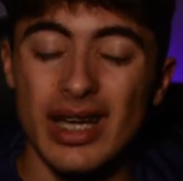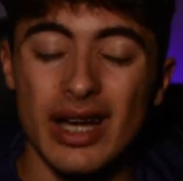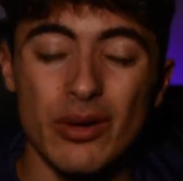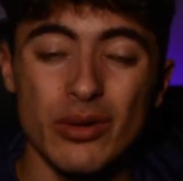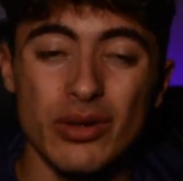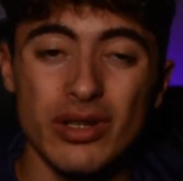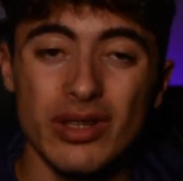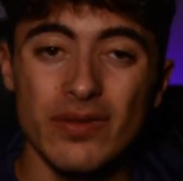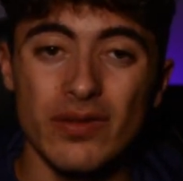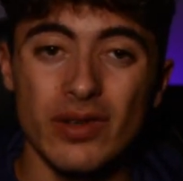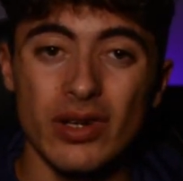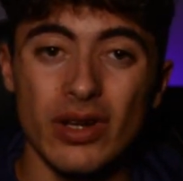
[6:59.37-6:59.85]
I
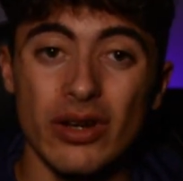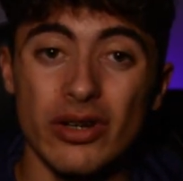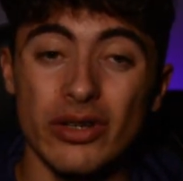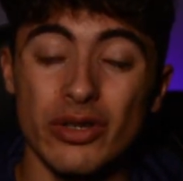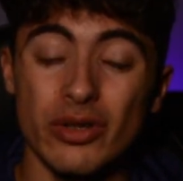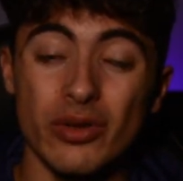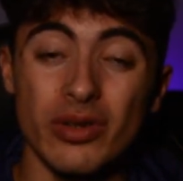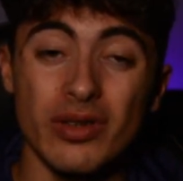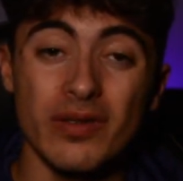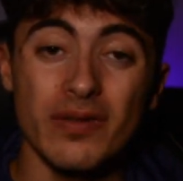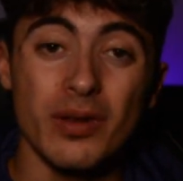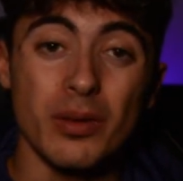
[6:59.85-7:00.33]
would even
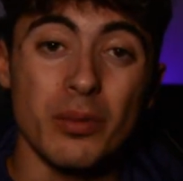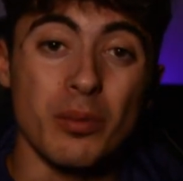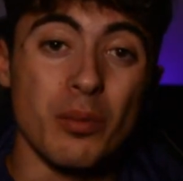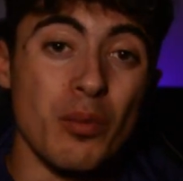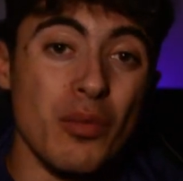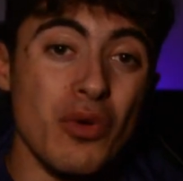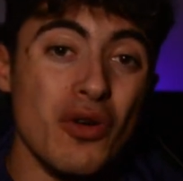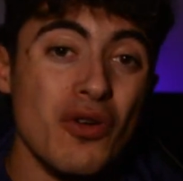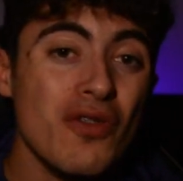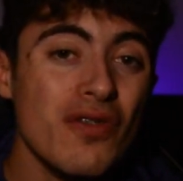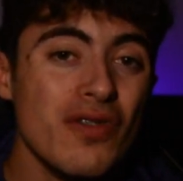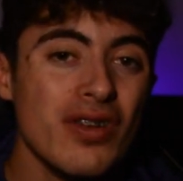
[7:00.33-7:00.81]
argue even
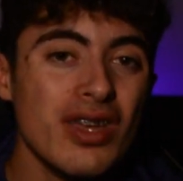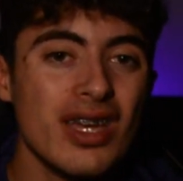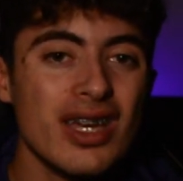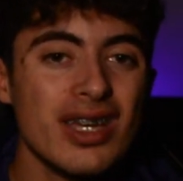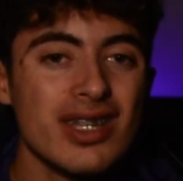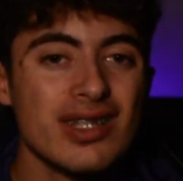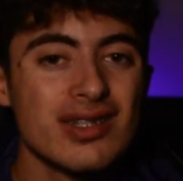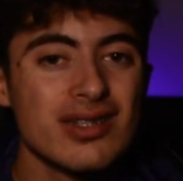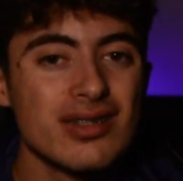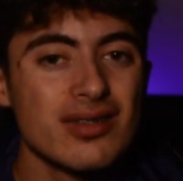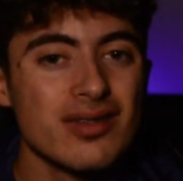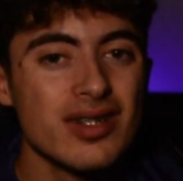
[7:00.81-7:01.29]
movie
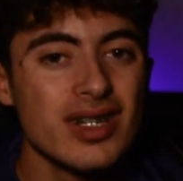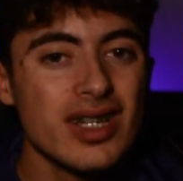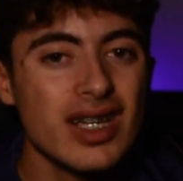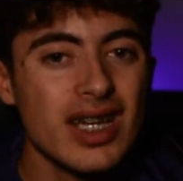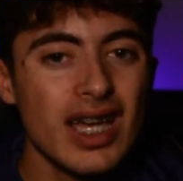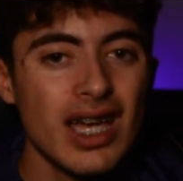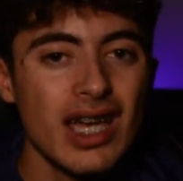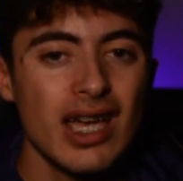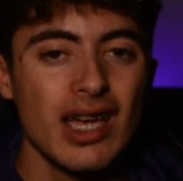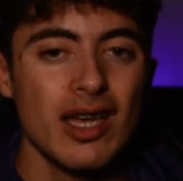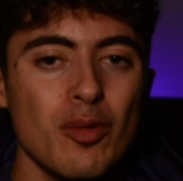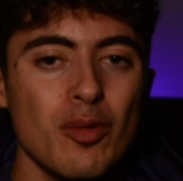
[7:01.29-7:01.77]
history,
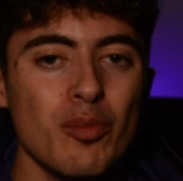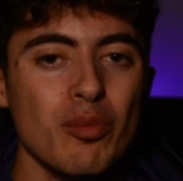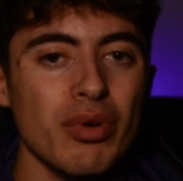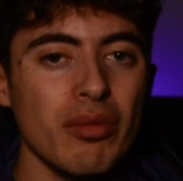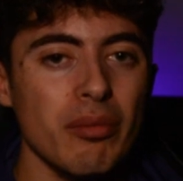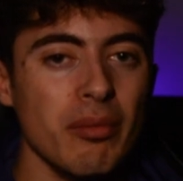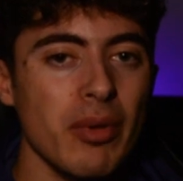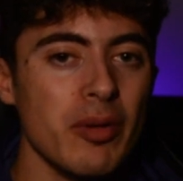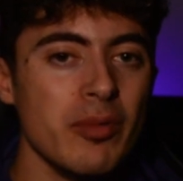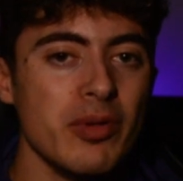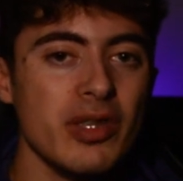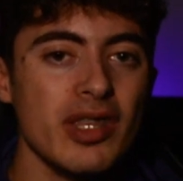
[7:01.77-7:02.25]

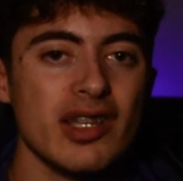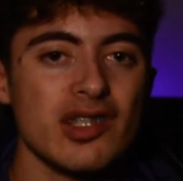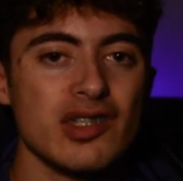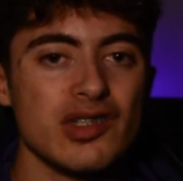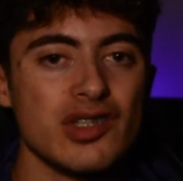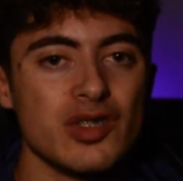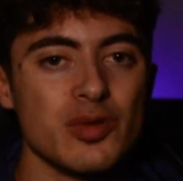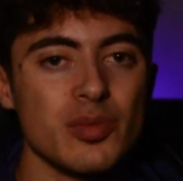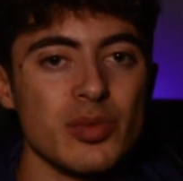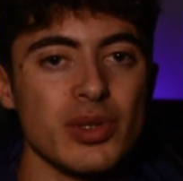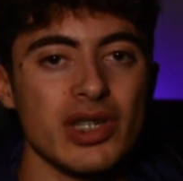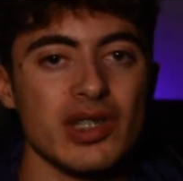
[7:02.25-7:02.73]
but maybe that's
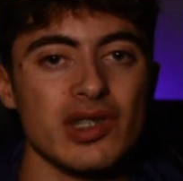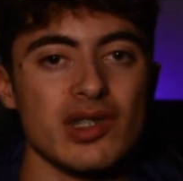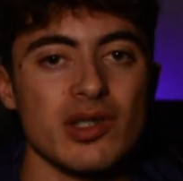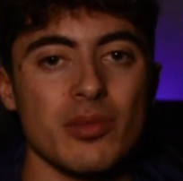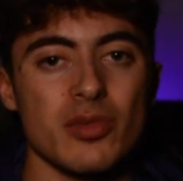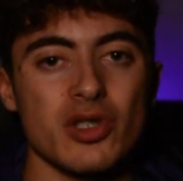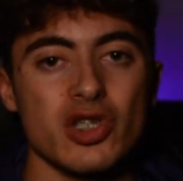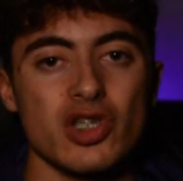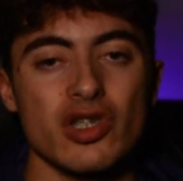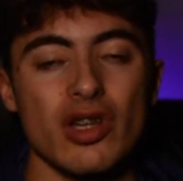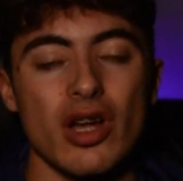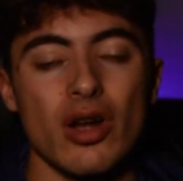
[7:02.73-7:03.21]
just because
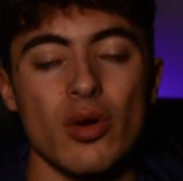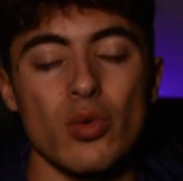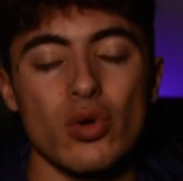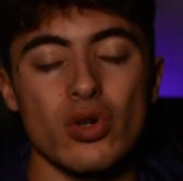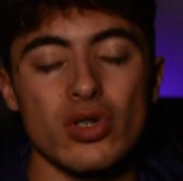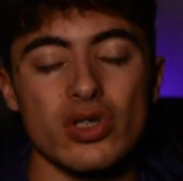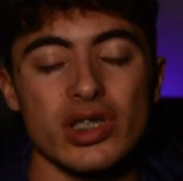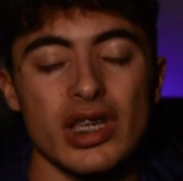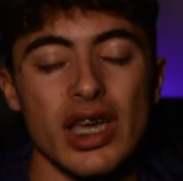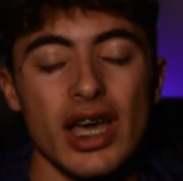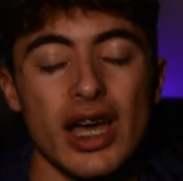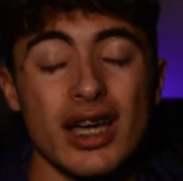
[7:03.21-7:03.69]
I'm a Star
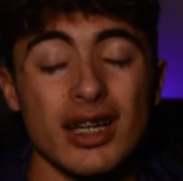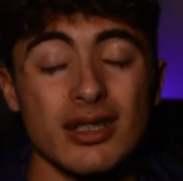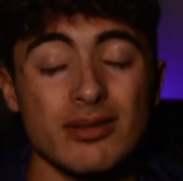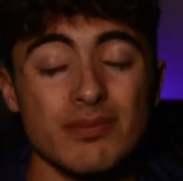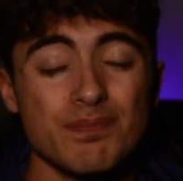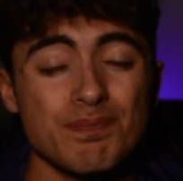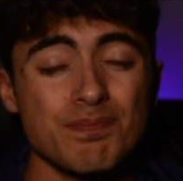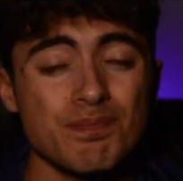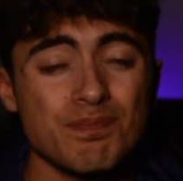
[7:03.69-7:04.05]
Wars guy.